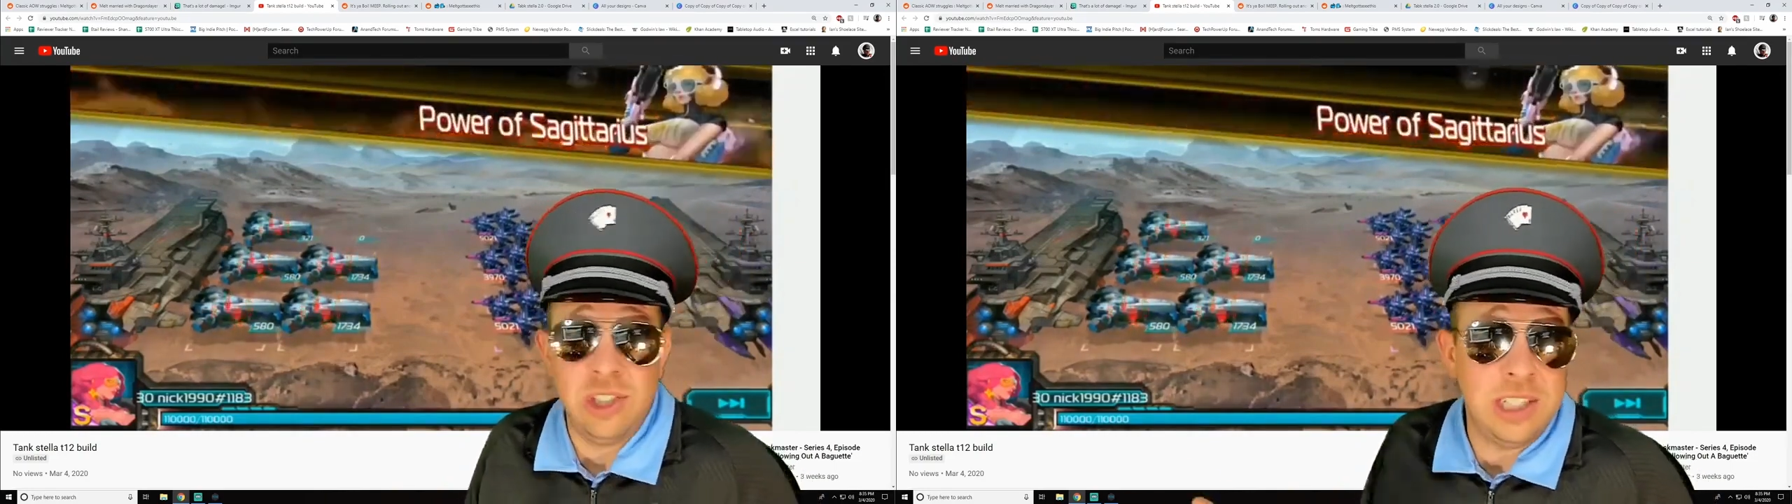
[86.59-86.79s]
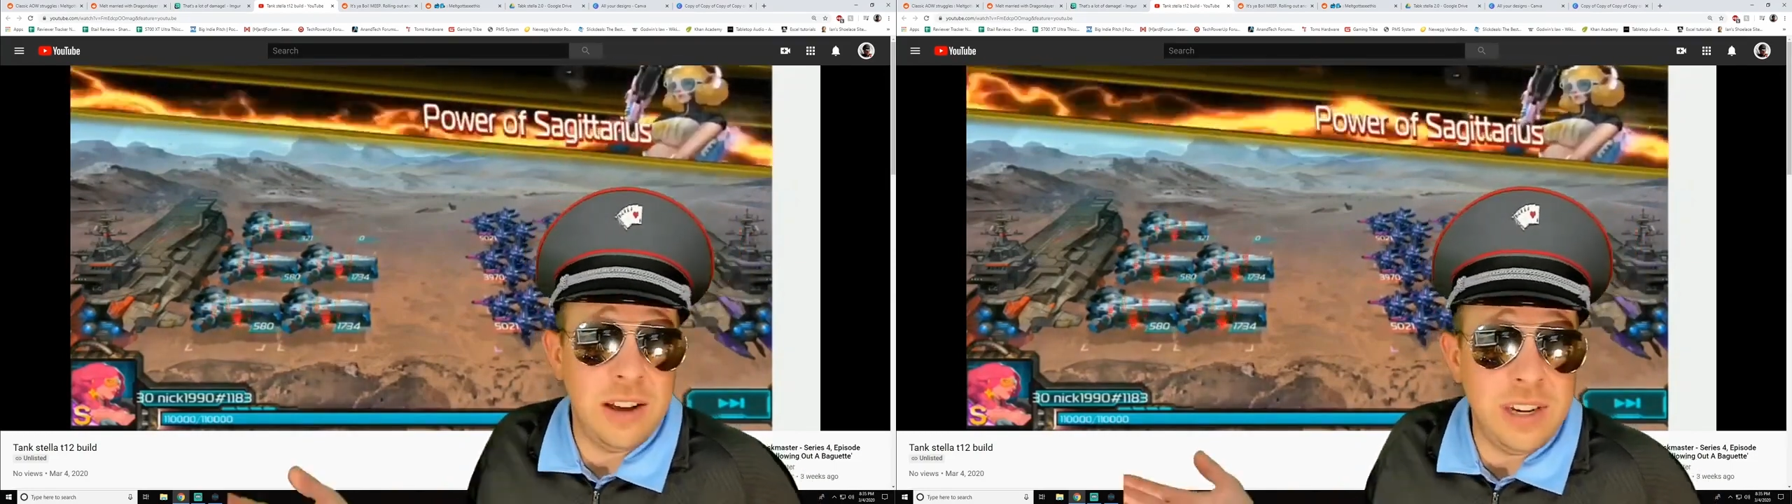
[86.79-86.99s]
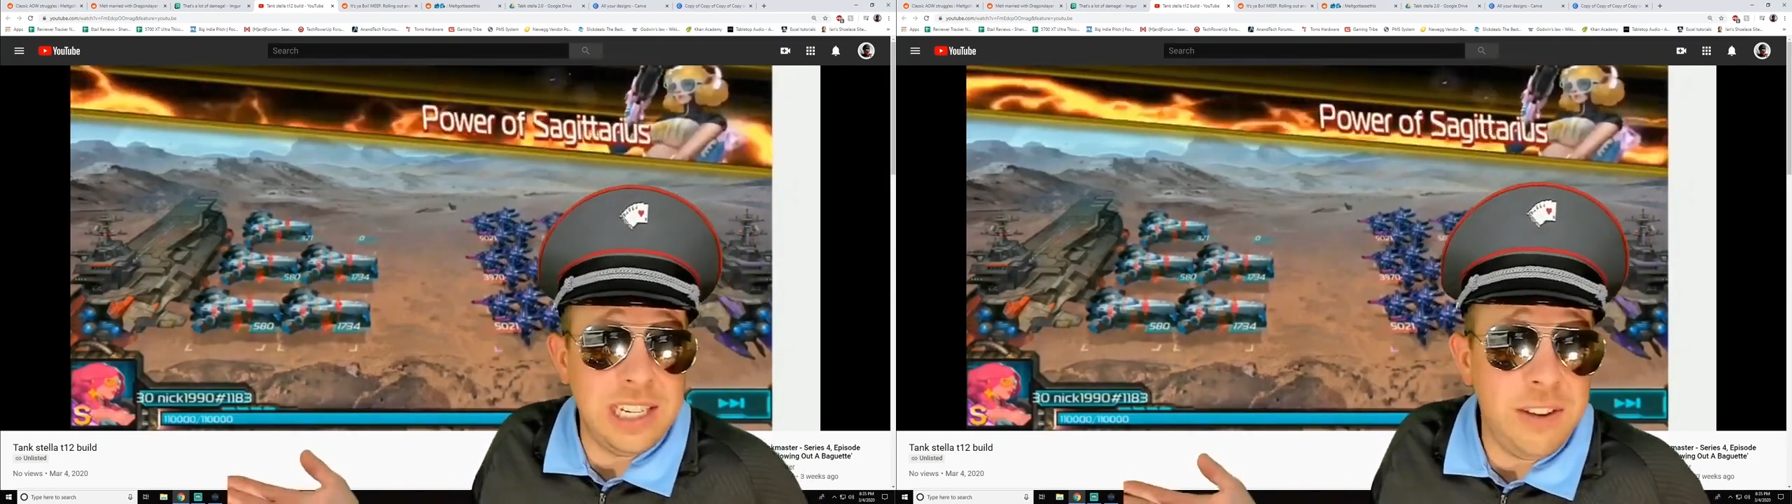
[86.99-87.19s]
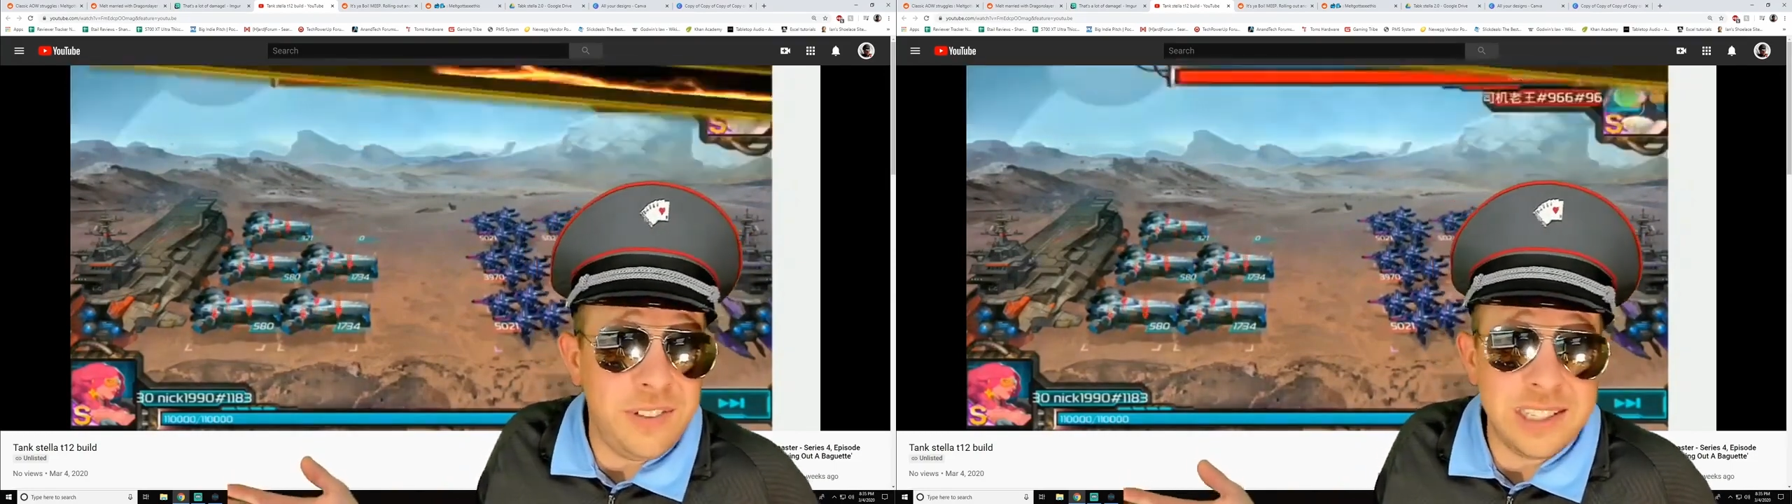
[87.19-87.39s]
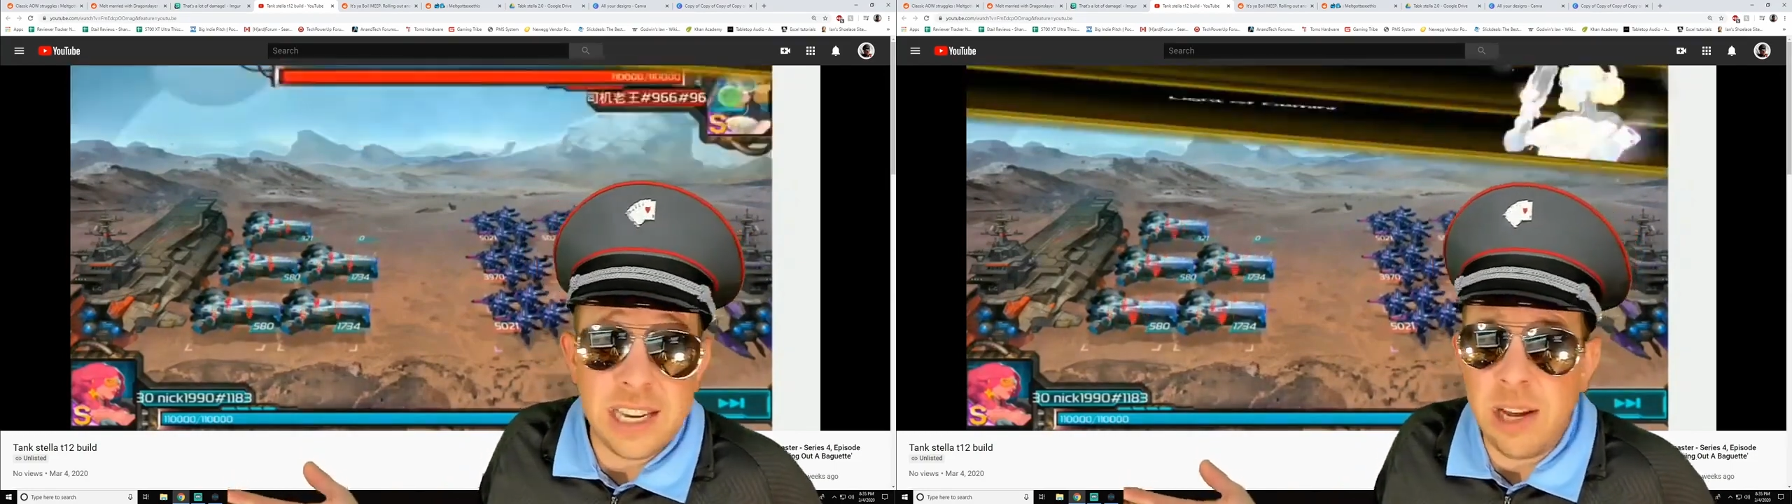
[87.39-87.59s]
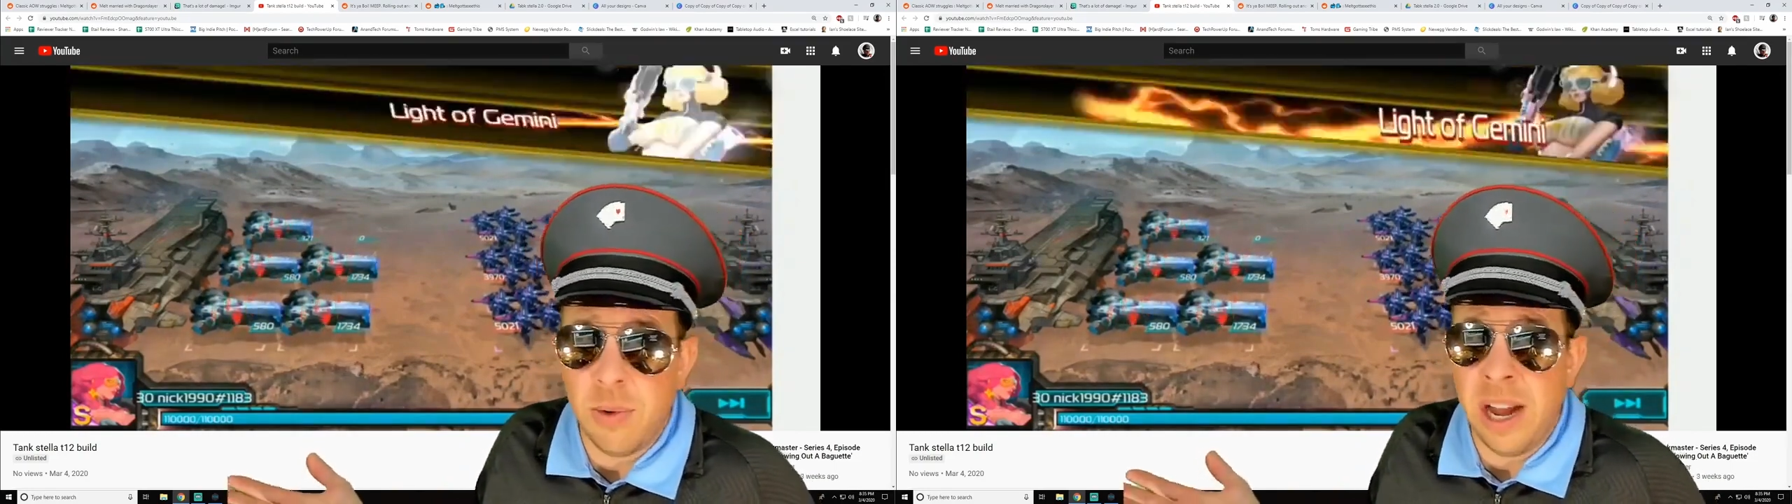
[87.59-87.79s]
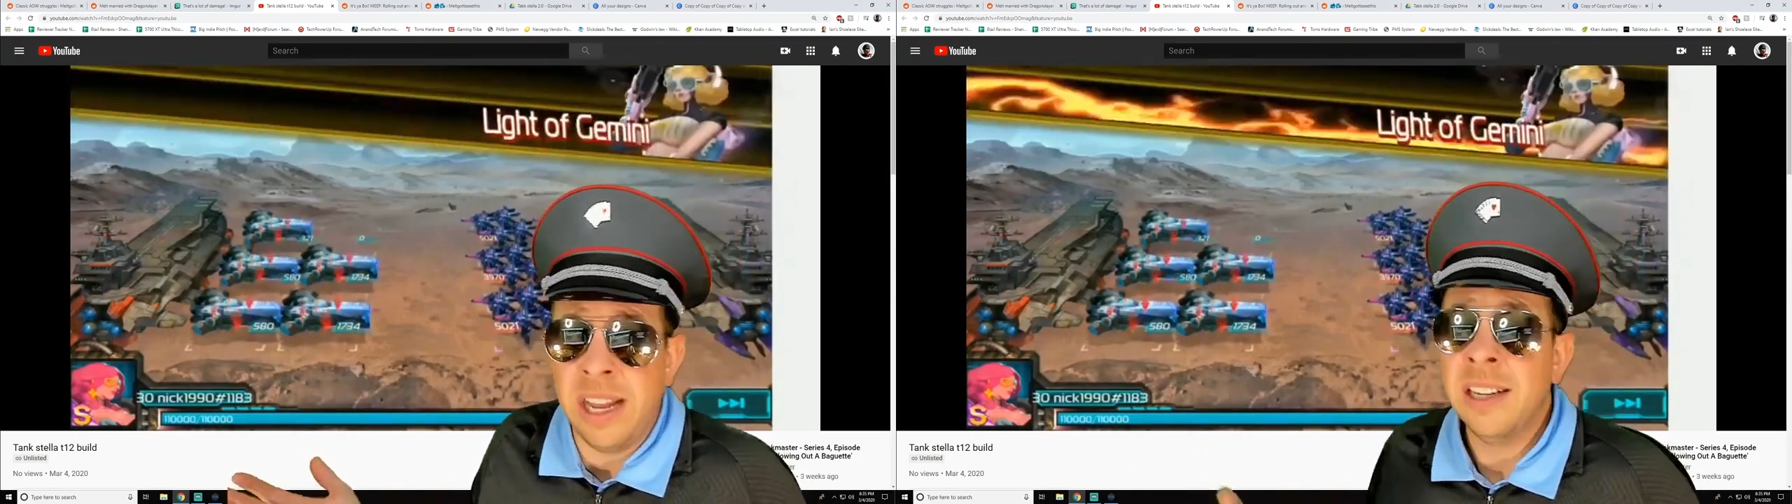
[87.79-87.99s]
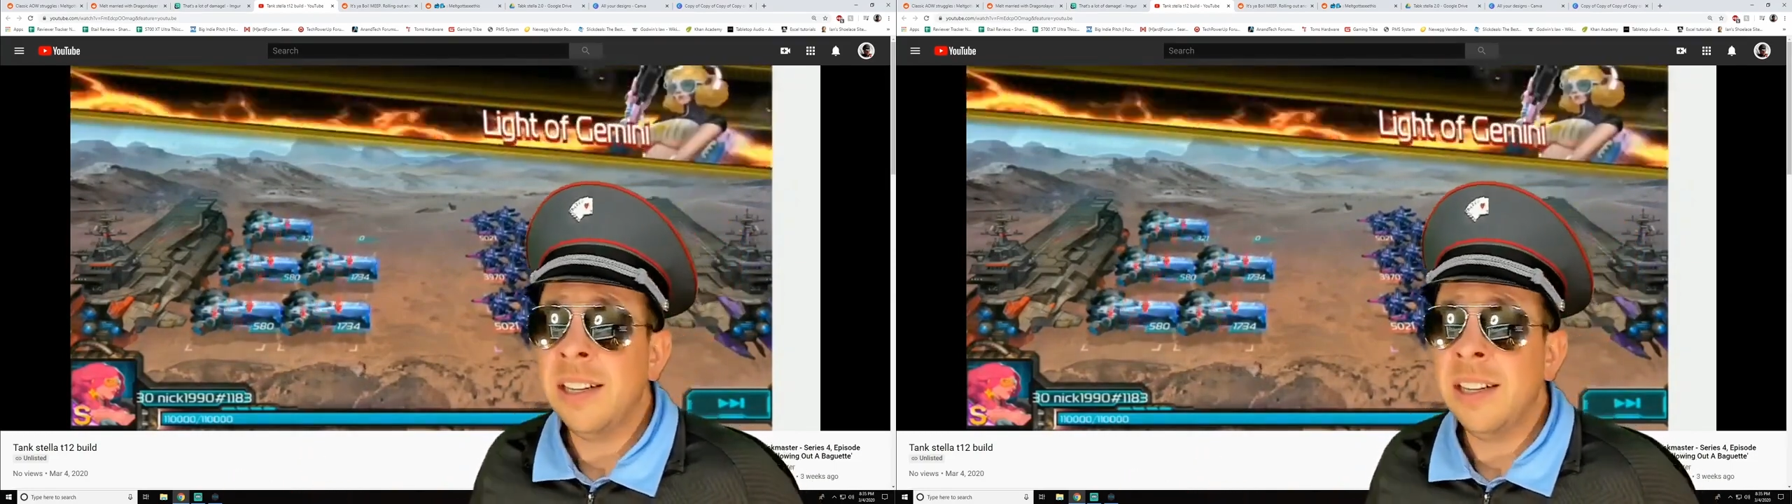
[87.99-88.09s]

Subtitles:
she doesn't have any defense anyway.